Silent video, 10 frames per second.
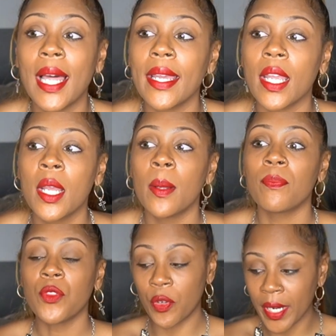Like,
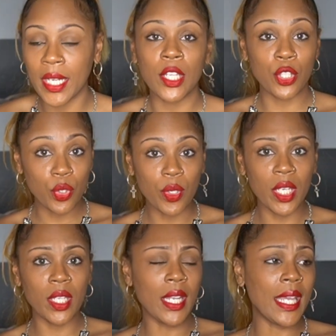granted,
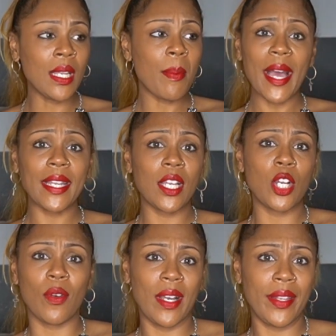anybody
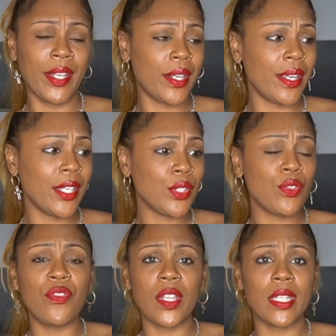could go out here and
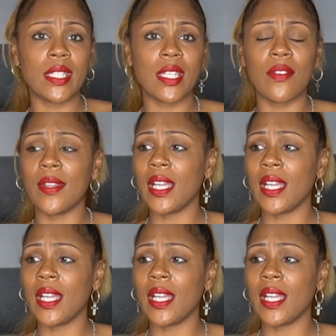do fitness stuff,